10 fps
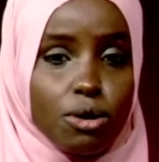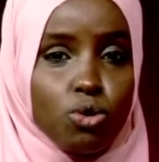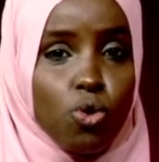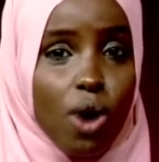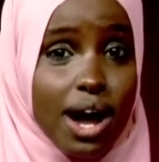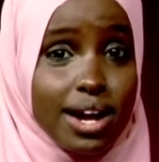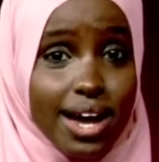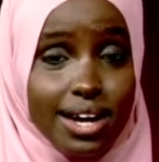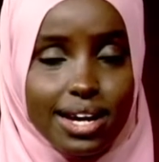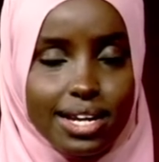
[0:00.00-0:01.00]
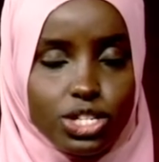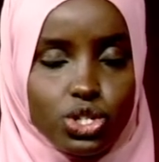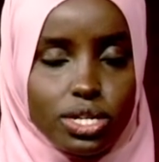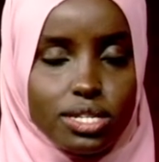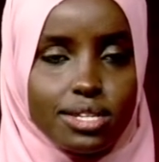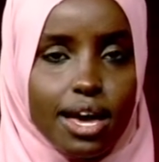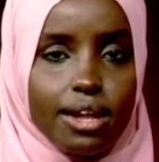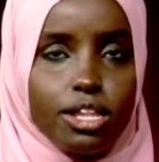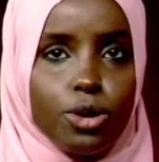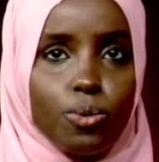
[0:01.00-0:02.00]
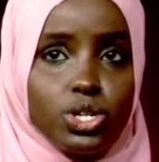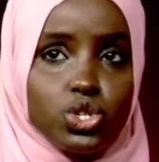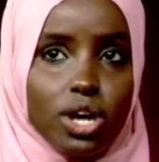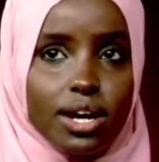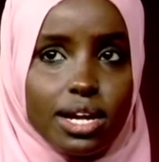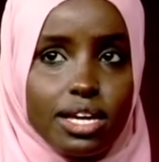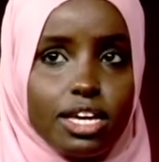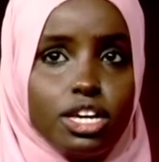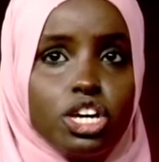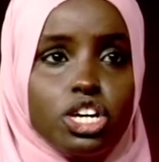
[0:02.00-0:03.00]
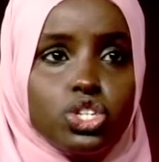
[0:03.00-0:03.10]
who are non-literate and they were struggling